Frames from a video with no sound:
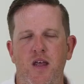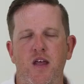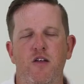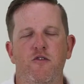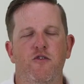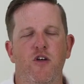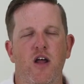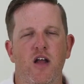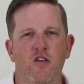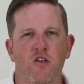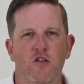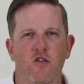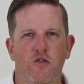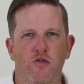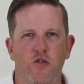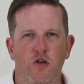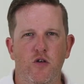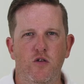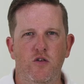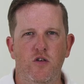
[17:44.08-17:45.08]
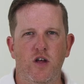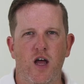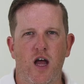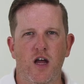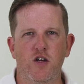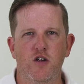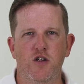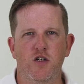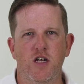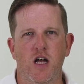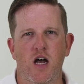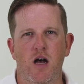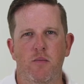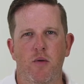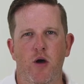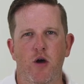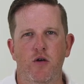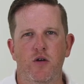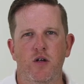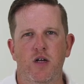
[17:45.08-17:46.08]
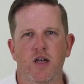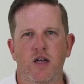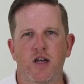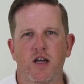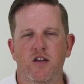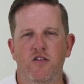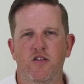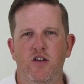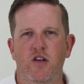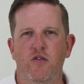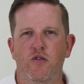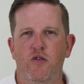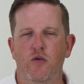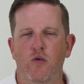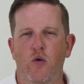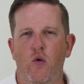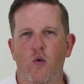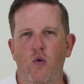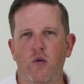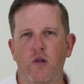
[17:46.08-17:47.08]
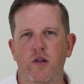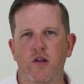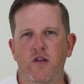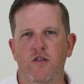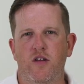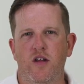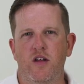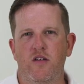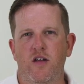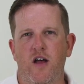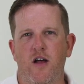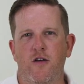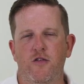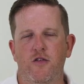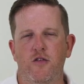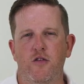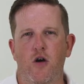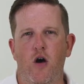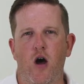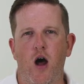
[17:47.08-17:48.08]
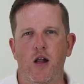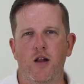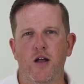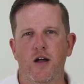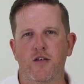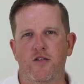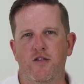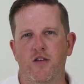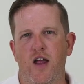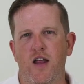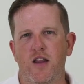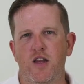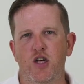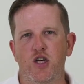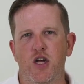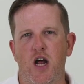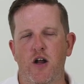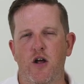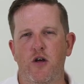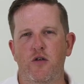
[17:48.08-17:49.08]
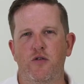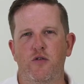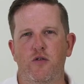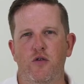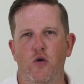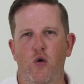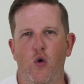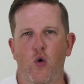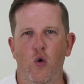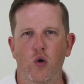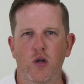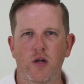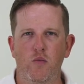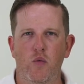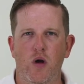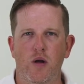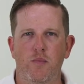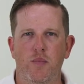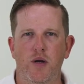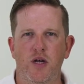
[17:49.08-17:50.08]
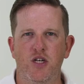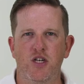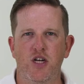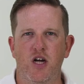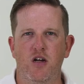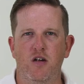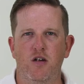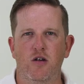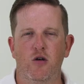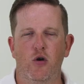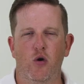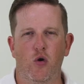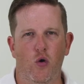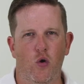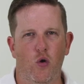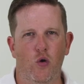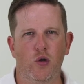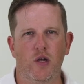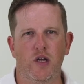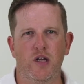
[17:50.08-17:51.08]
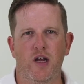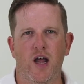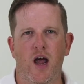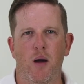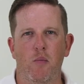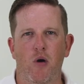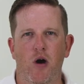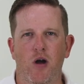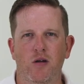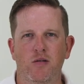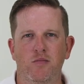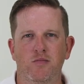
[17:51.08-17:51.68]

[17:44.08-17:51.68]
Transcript: The advantage of using HDR mode is it gives you all of the details in the highlights and the shadows, all in one picture, all in camera.